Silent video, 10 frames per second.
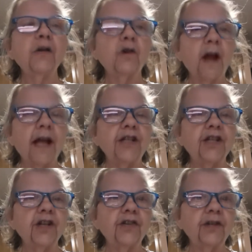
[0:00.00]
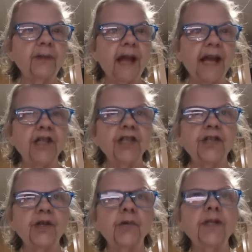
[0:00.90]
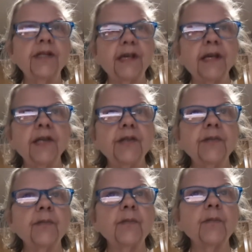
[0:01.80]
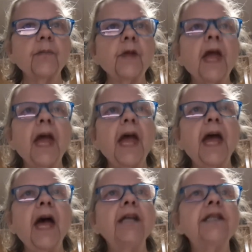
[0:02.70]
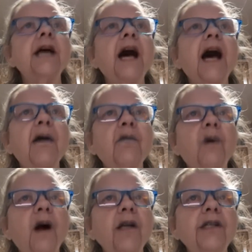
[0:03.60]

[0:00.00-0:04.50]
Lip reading: grandchildren ages 2 and 6, and I want